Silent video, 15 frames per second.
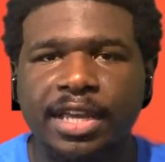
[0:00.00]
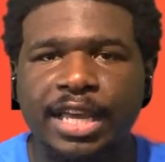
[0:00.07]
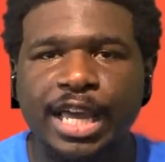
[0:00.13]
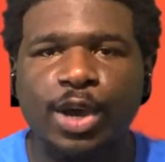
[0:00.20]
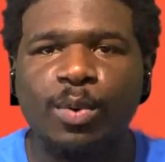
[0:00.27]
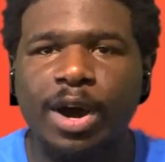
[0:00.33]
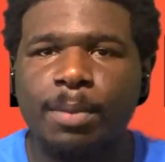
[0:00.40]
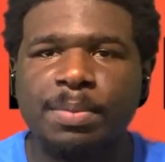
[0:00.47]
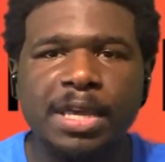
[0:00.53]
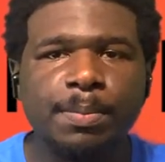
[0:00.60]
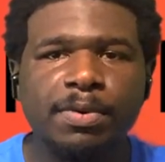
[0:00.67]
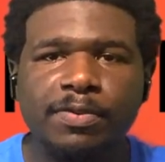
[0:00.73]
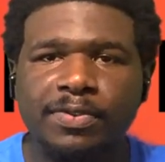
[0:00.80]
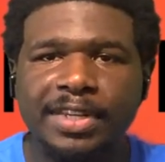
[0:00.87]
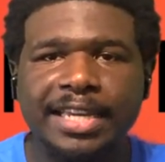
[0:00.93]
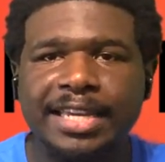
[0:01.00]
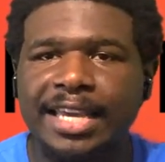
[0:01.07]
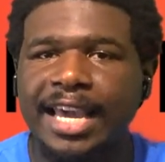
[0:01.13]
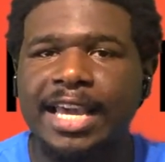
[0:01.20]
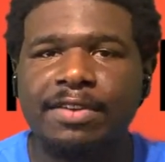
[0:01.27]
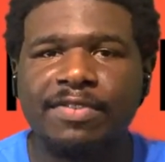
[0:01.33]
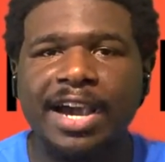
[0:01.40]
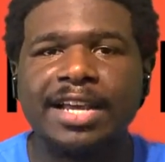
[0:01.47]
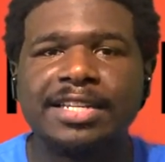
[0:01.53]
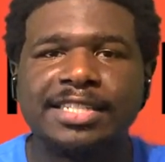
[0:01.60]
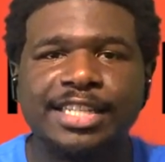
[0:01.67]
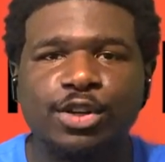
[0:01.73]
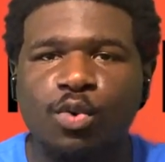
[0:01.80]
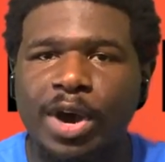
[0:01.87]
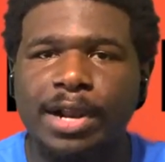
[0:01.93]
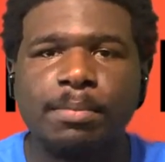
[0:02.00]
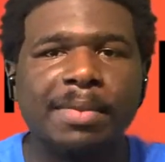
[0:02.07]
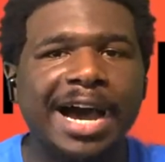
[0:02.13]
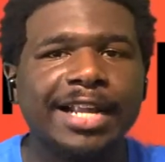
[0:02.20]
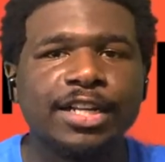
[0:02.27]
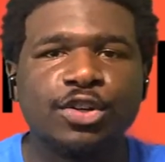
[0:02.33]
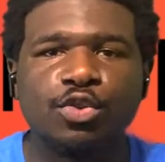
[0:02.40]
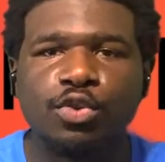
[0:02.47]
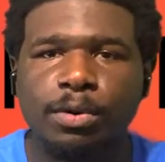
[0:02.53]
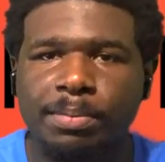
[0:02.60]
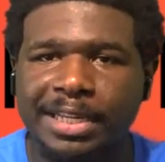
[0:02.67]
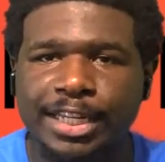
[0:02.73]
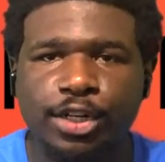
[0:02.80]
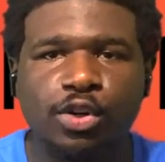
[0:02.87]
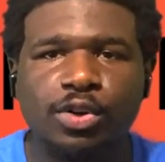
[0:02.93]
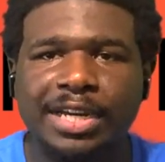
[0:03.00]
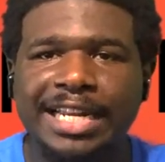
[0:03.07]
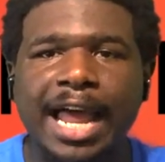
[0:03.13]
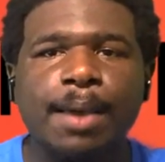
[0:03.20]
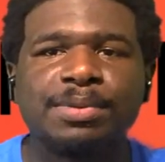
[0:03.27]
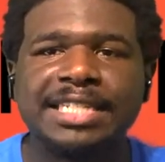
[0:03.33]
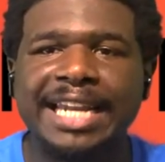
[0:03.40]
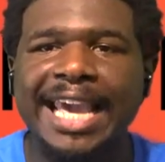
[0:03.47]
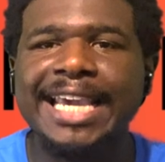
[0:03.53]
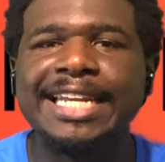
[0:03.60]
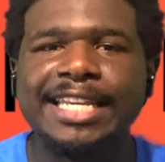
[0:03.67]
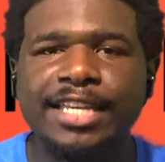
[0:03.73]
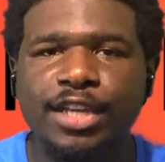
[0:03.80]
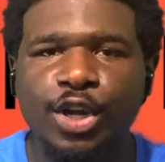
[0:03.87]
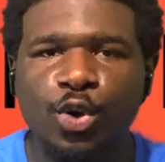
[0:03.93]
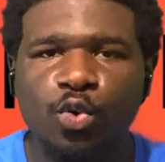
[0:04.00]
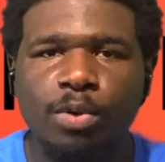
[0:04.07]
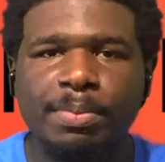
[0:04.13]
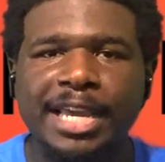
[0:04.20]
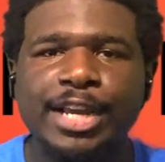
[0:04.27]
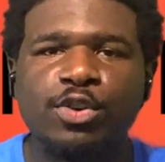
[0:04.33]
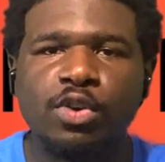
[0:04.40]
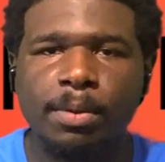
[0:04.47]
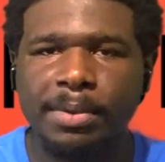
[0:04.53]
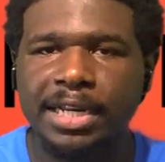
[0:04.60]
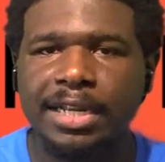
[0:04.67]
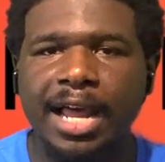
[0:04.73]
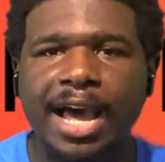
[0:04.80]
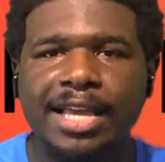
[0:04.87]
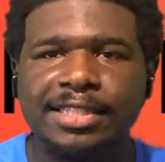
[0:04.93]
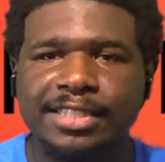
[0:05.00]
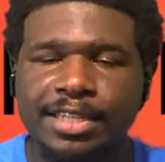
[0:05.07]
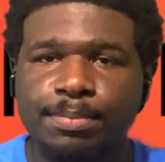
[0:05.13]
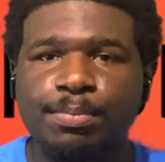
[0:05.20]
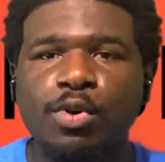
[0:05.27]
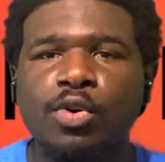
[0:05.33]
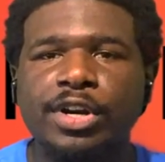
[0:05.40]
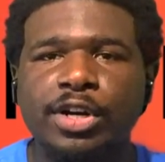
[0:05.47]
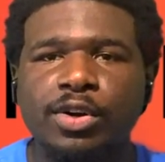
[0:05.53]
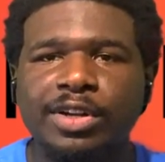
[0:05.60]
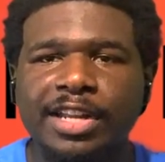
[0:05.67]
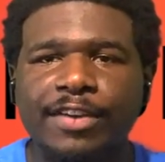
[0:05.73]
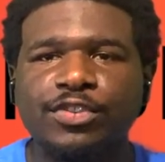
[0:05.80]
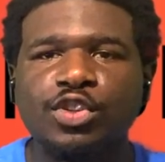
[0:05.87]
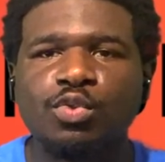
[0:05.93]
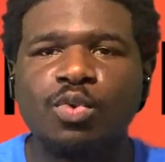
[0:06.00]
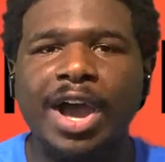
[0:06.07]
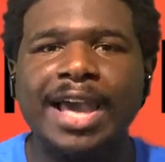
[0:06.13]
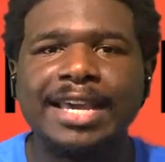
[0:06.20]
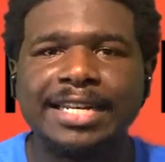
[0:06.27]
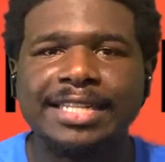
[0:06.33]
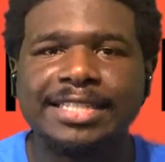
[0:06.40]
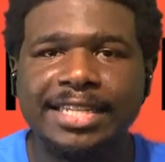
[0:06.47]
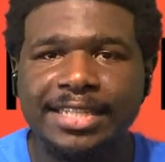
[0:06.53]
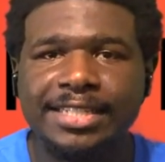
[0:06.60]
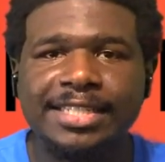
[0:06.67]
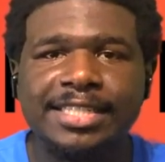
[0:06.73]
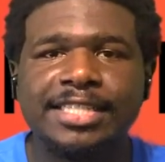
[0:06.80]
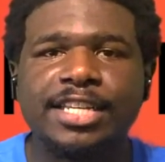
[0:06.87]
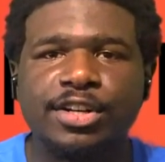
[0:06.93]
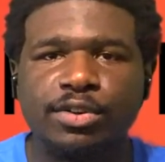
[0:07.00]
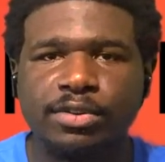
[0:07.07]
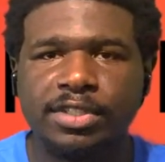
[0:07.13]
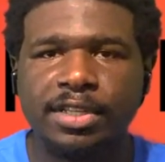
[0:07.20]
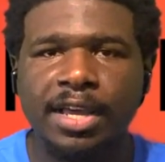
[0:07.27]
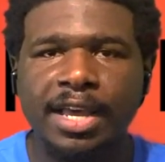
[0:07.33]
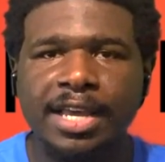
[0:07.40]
And while people fleeing gang violence in Guatemala or political collapse in Haiti were being criminalized, deported, or left to rot in detention centers,